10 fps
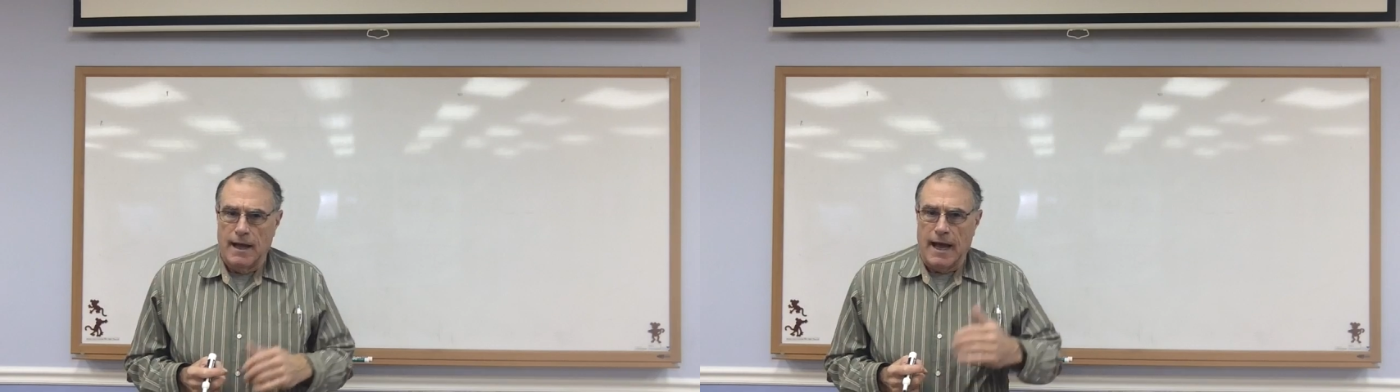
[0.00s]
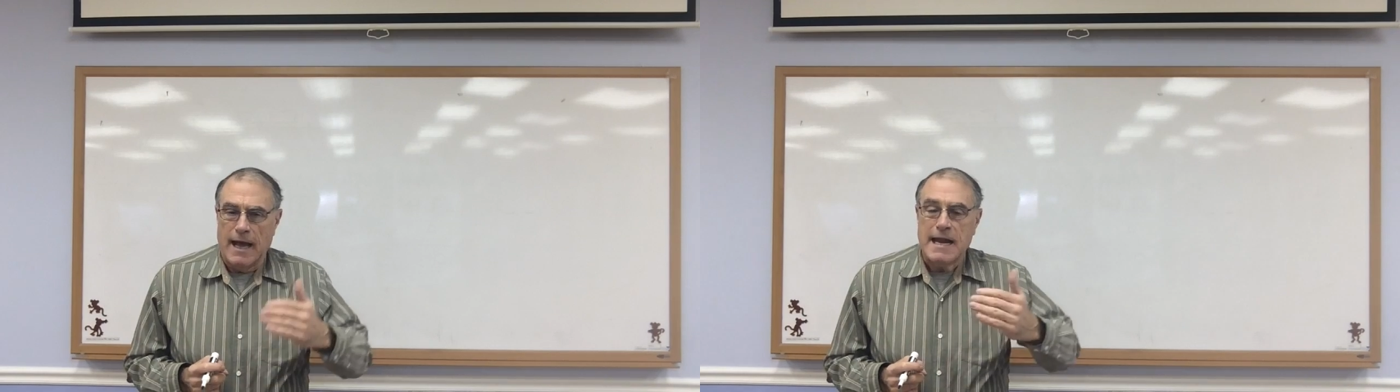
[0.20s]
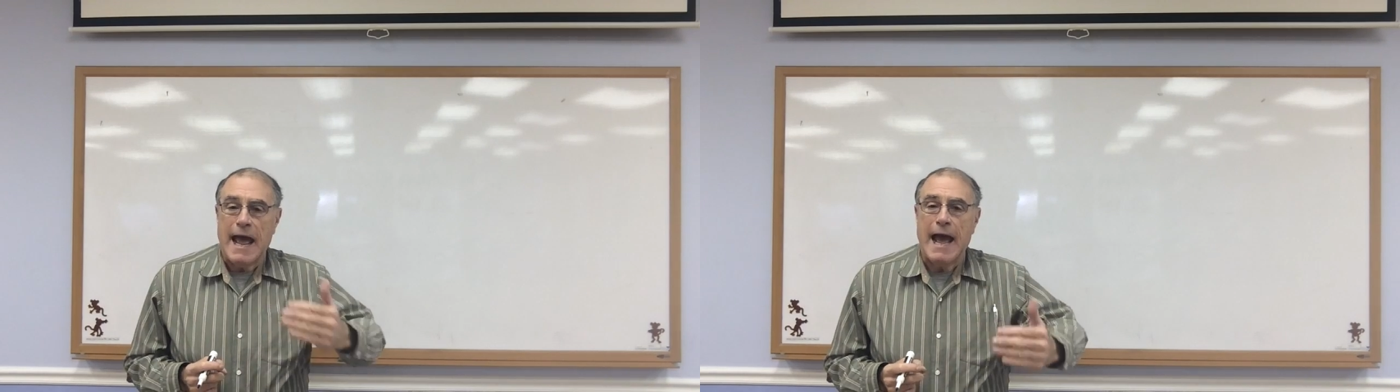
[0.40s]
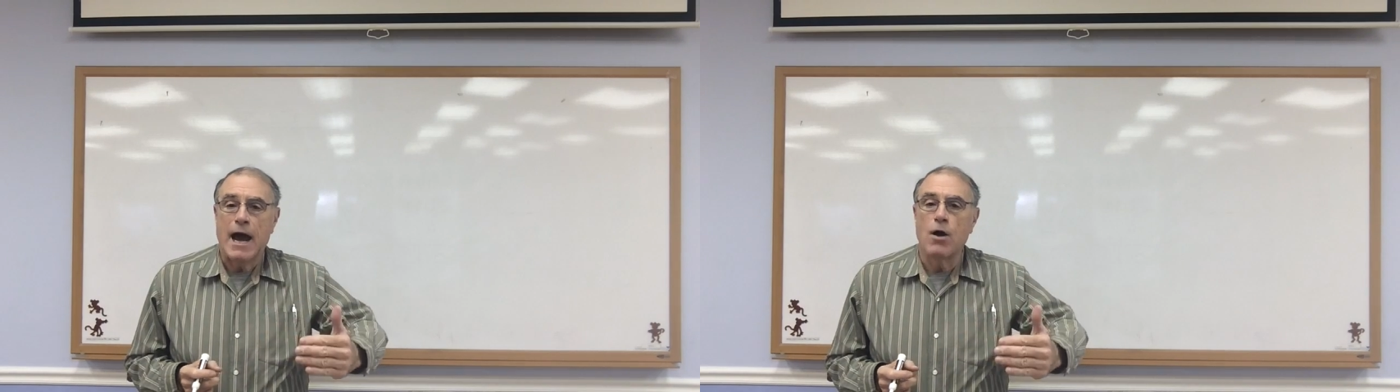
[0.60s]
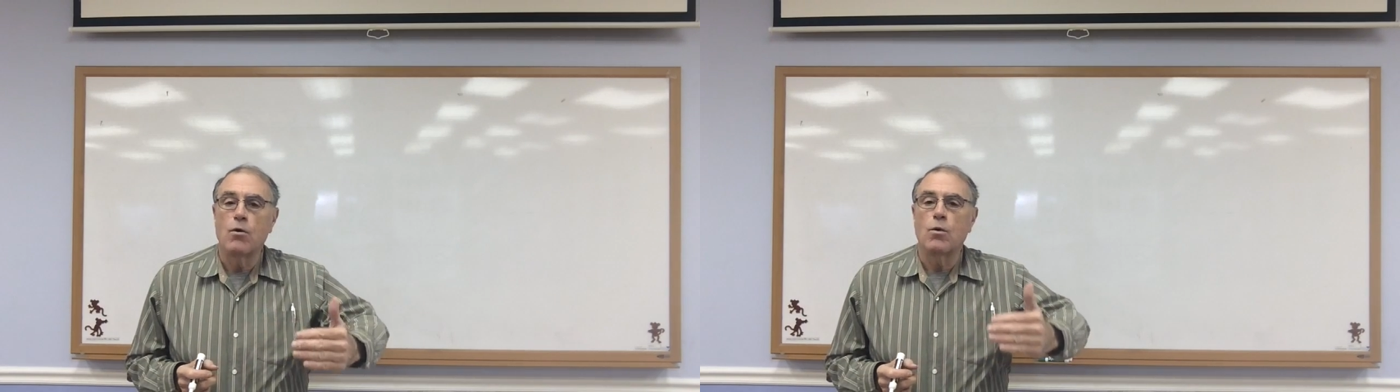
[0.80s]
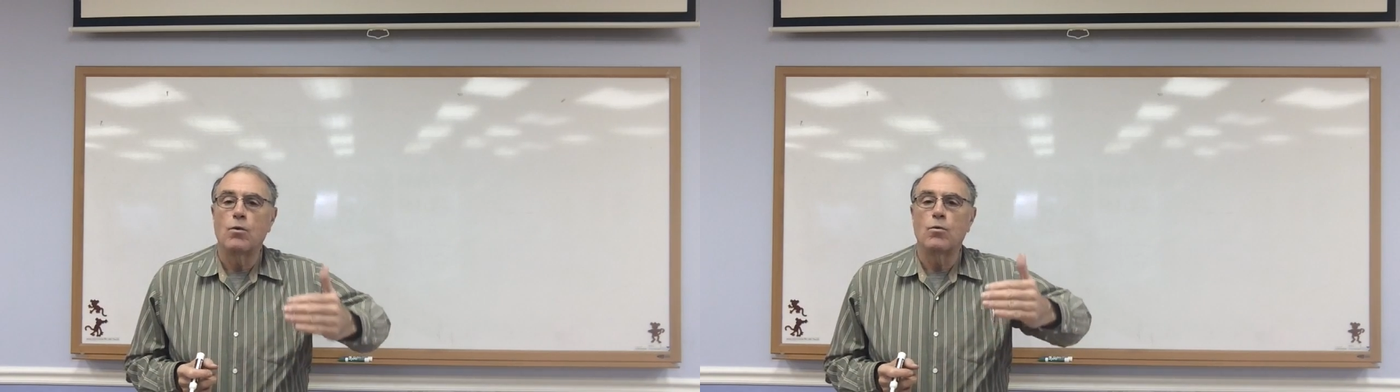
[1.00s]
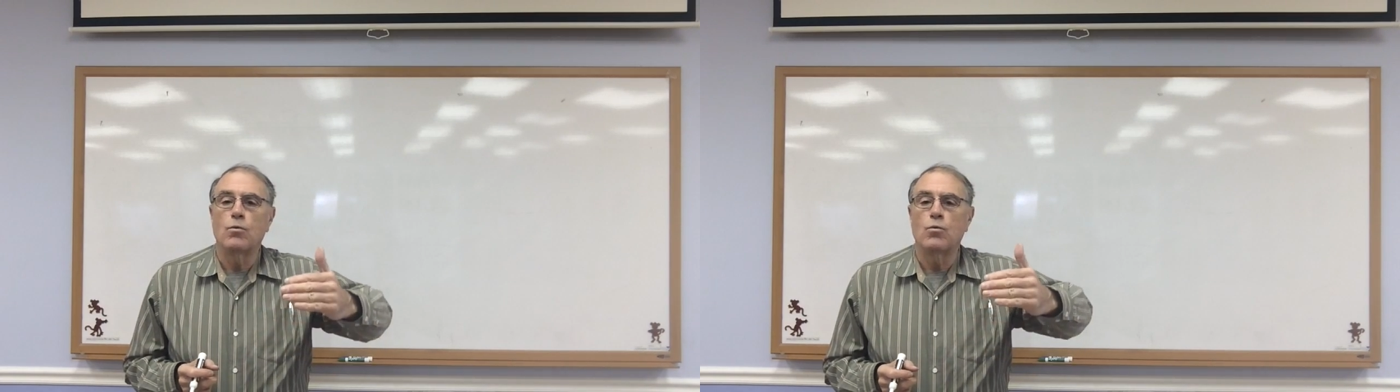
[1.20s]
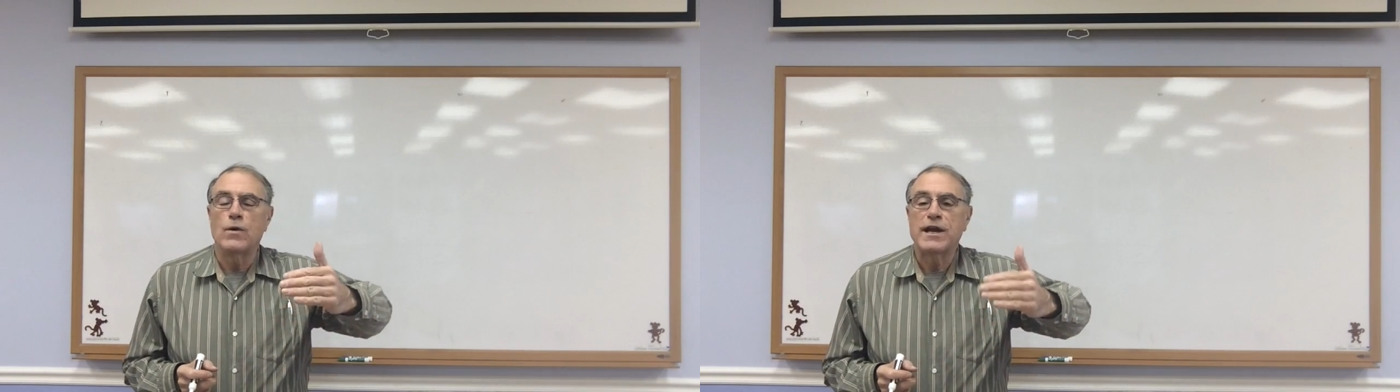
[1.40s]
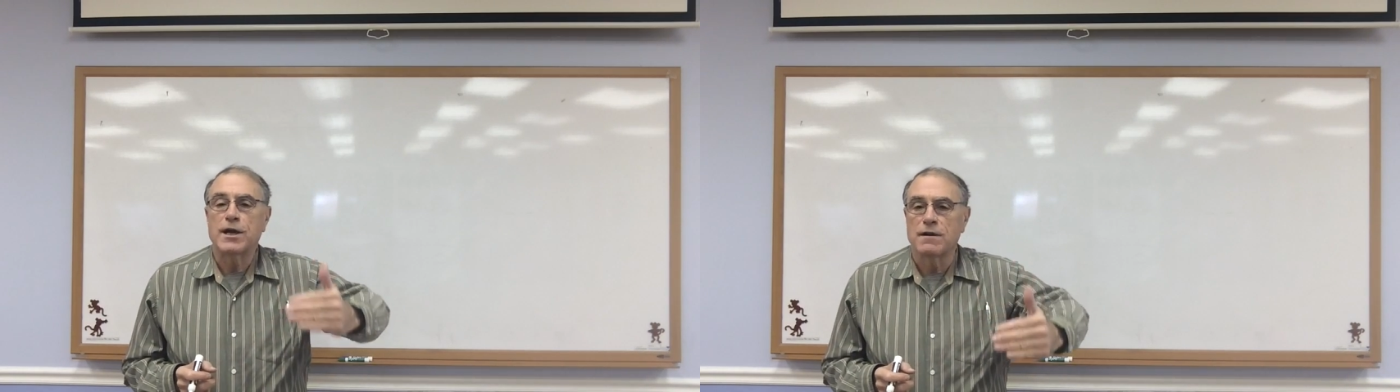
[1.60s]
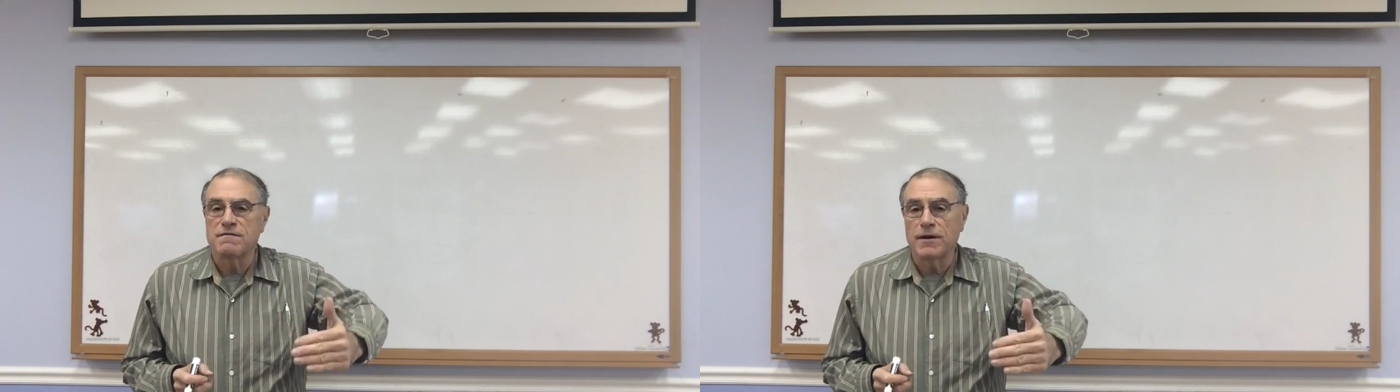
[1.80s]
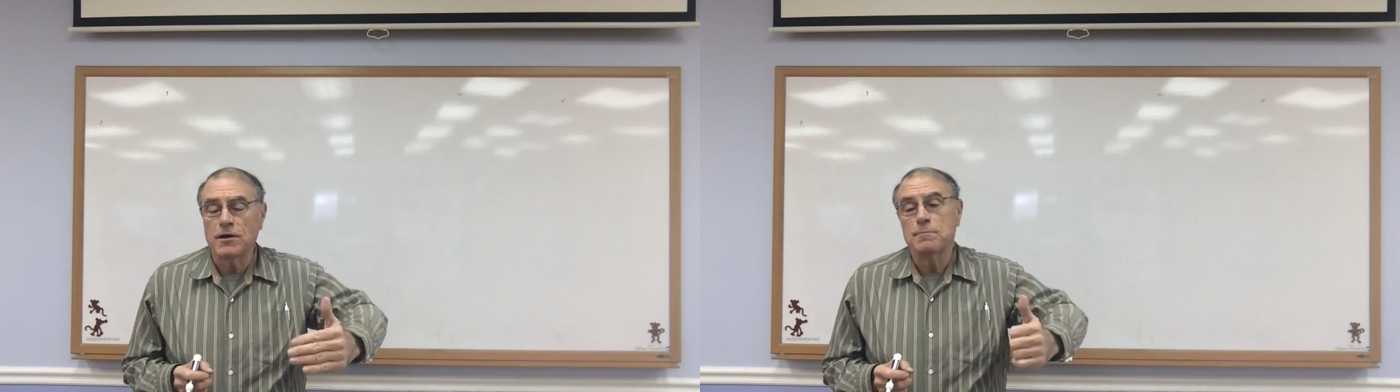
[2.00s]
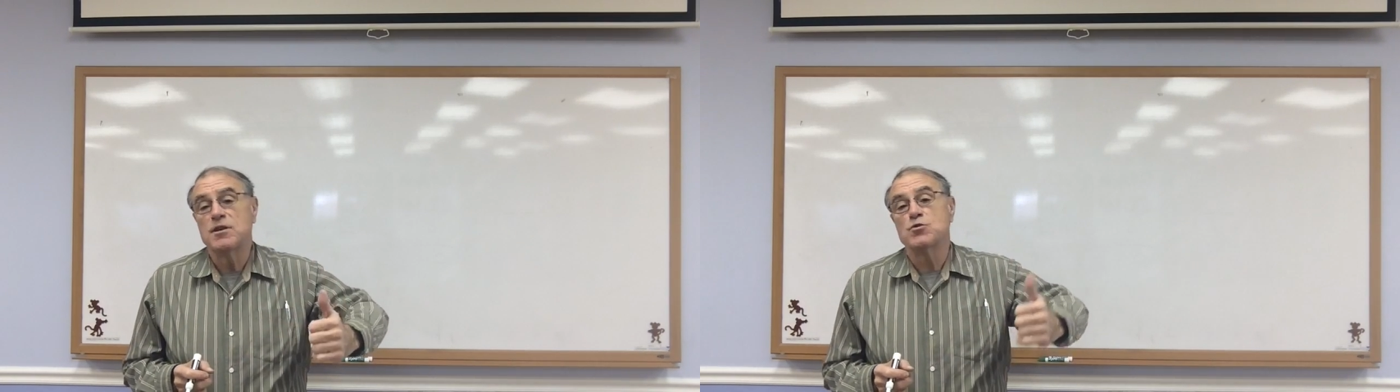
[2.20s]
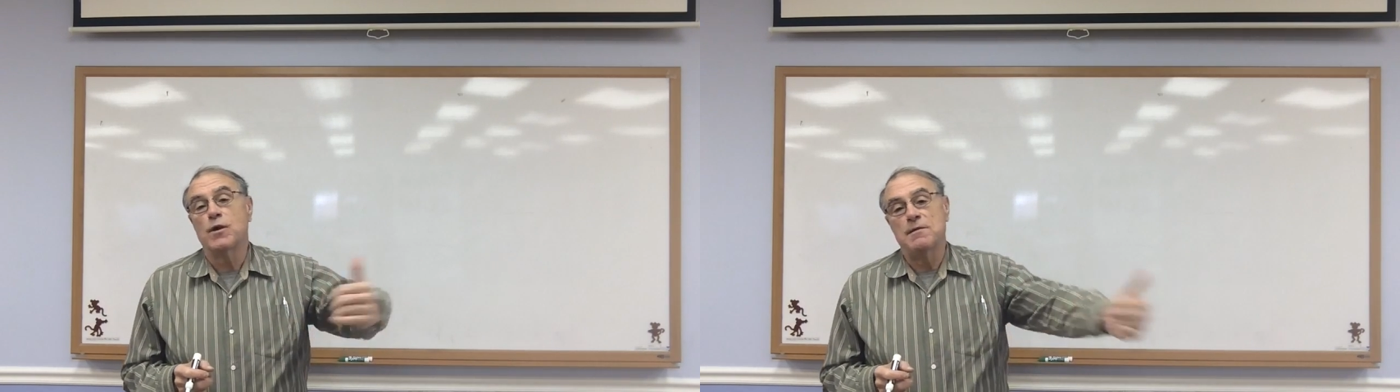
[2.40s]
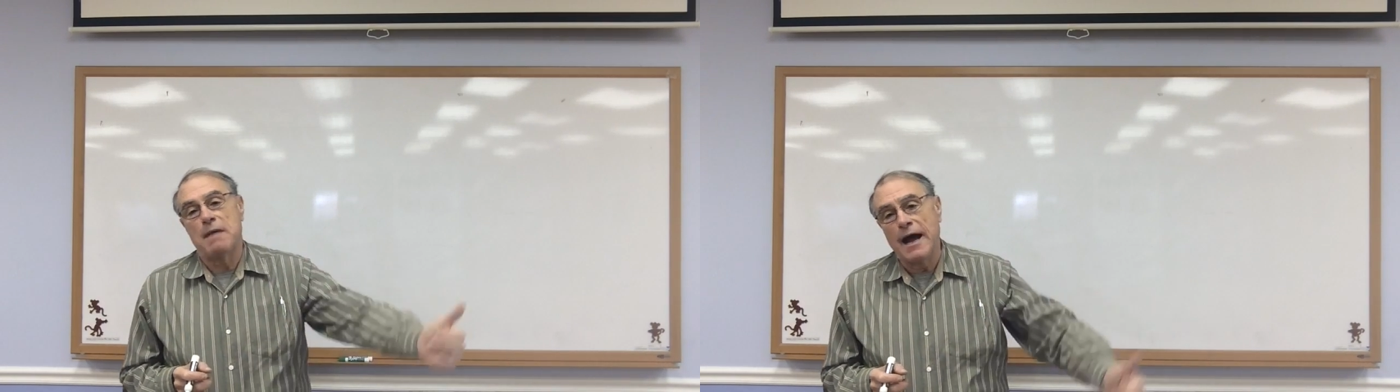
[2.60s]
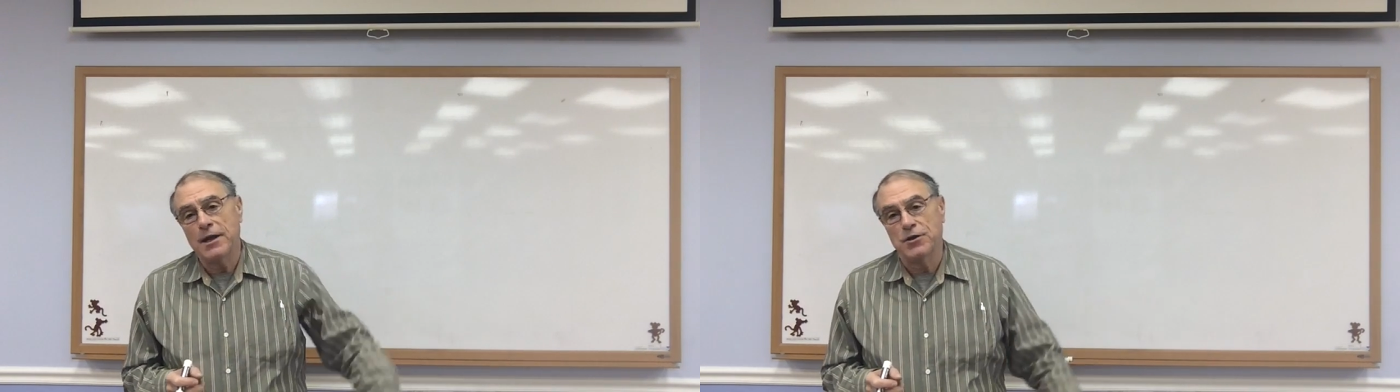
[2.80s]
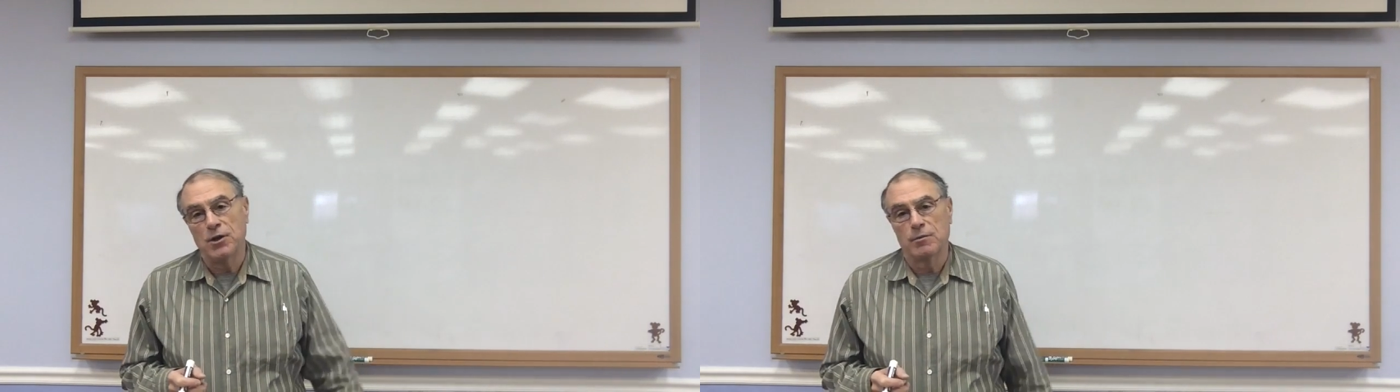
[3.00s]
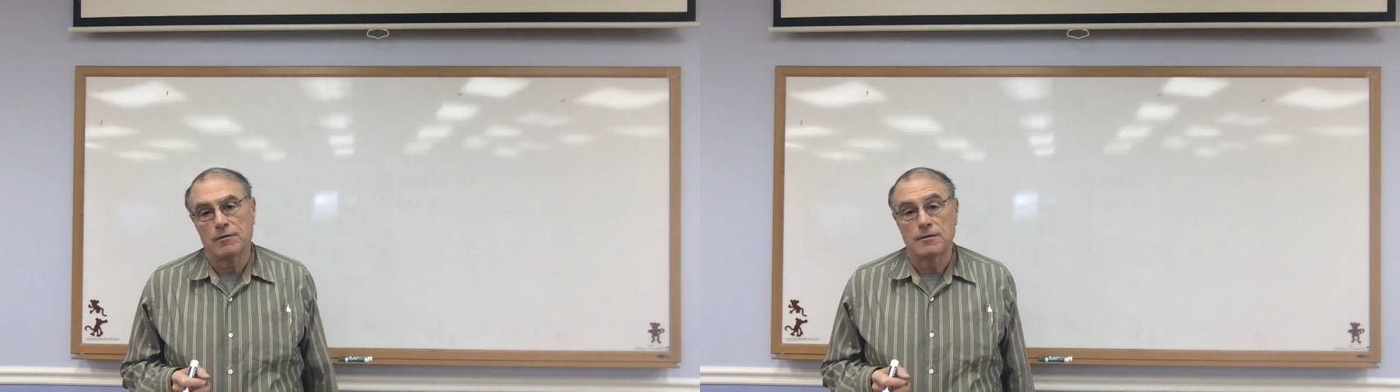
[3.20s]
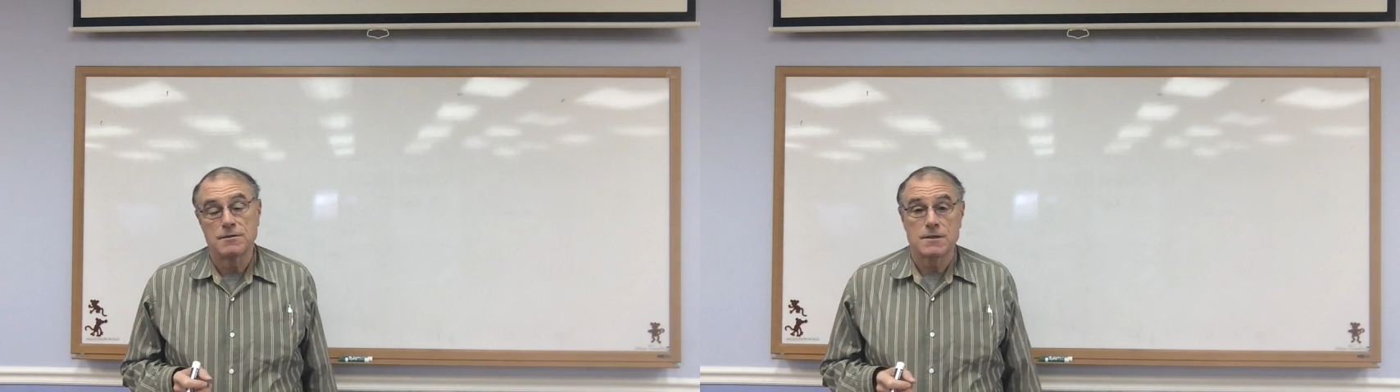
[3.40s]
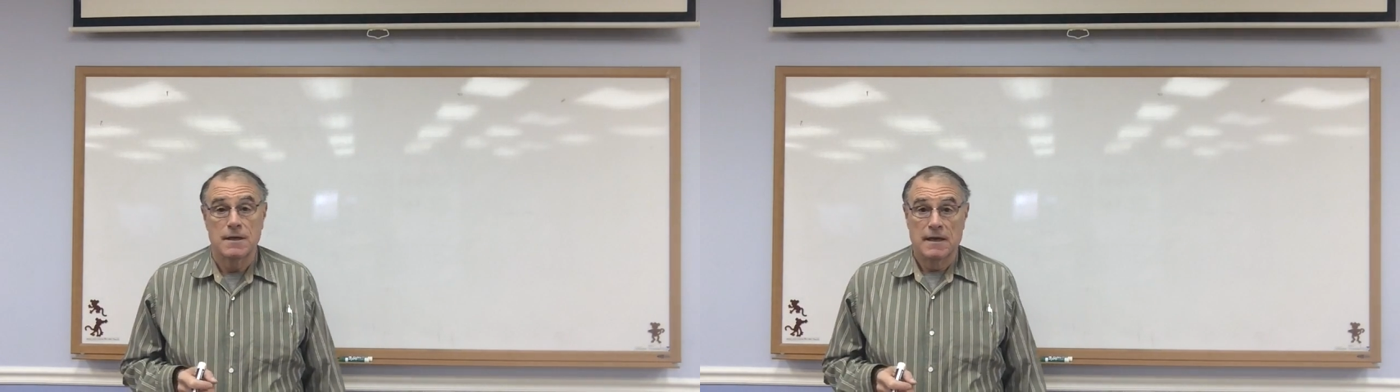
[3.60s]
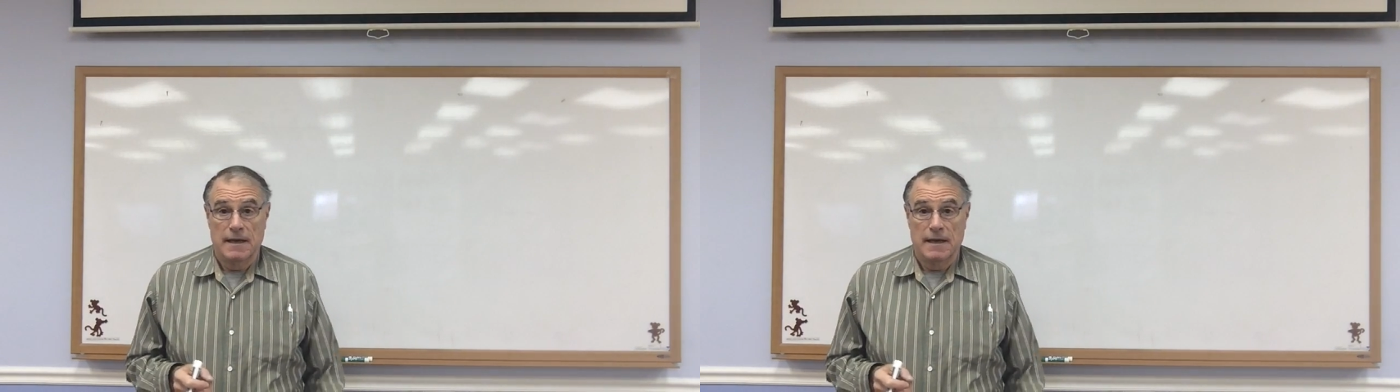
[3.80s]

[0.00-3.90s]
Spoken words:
and how we convert between Mayan numerals